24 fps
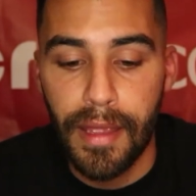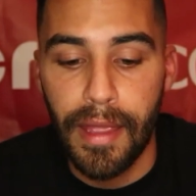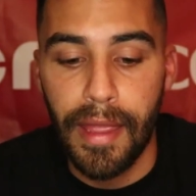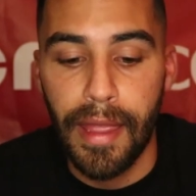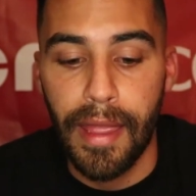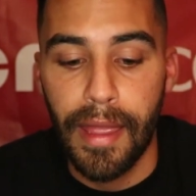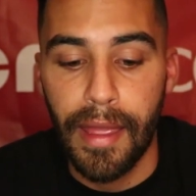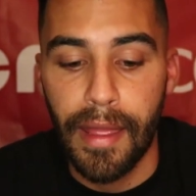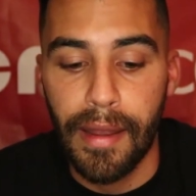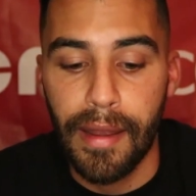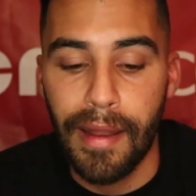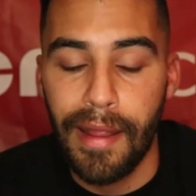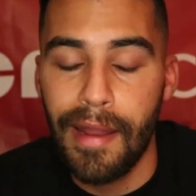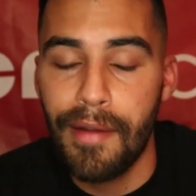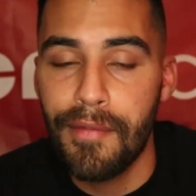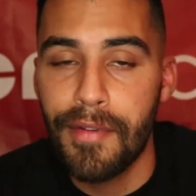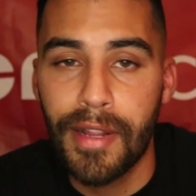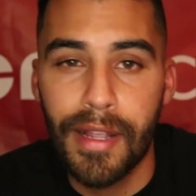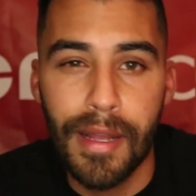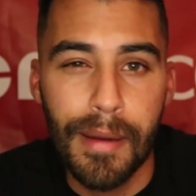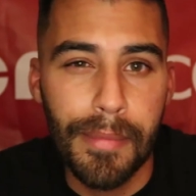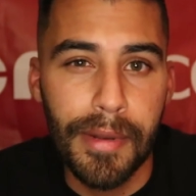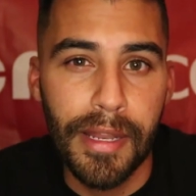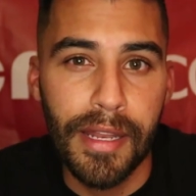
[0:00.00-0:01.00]
and
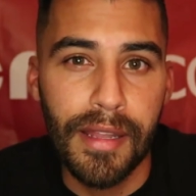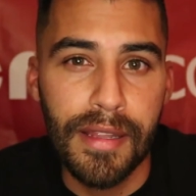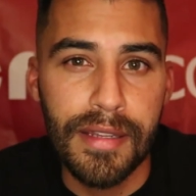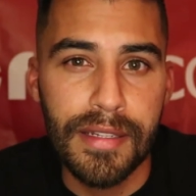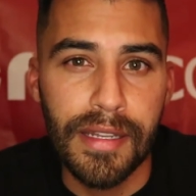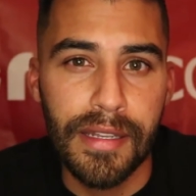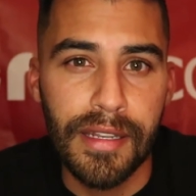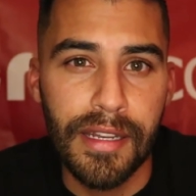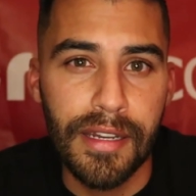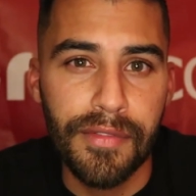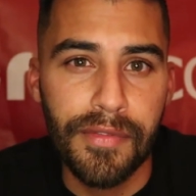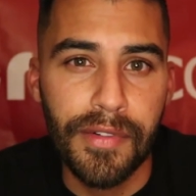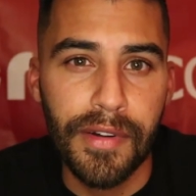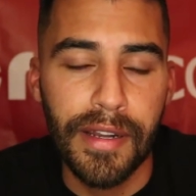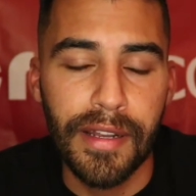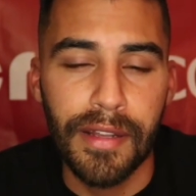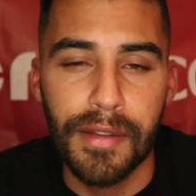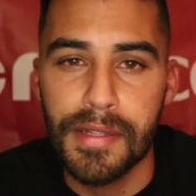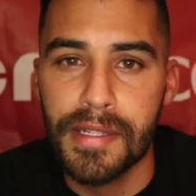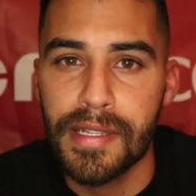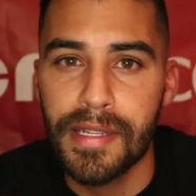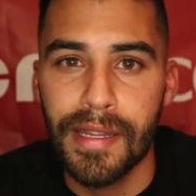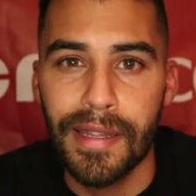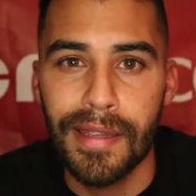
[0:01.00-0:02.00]
every company does it different
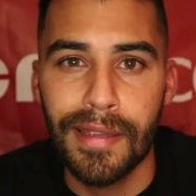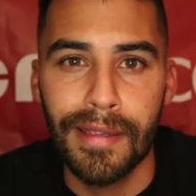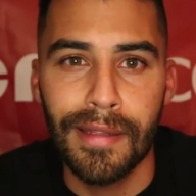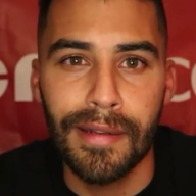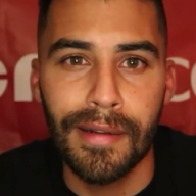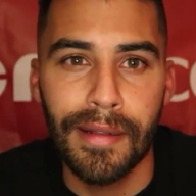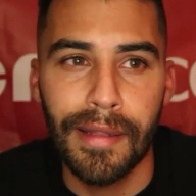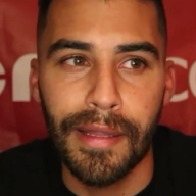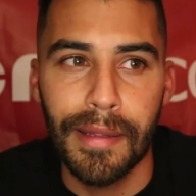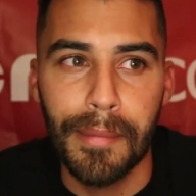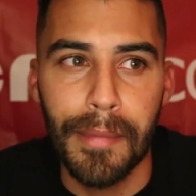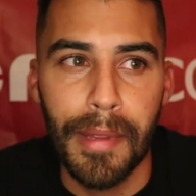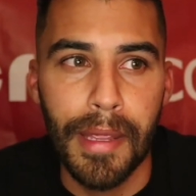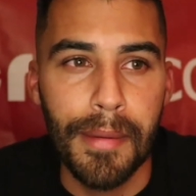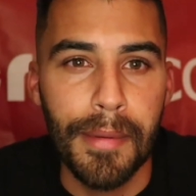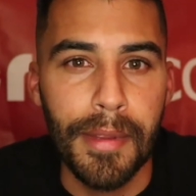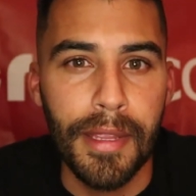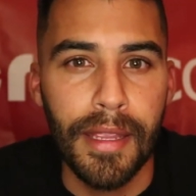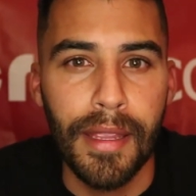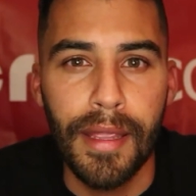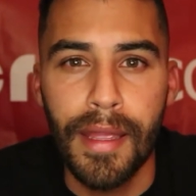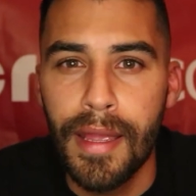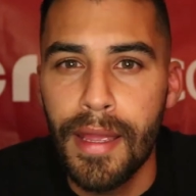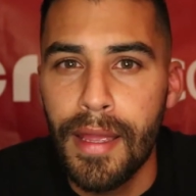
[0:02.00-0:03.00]
they'll say you know like
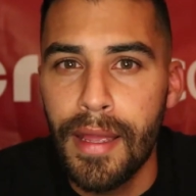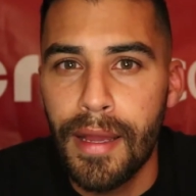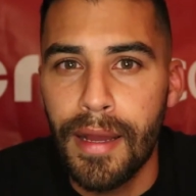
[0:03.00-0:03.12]
maybe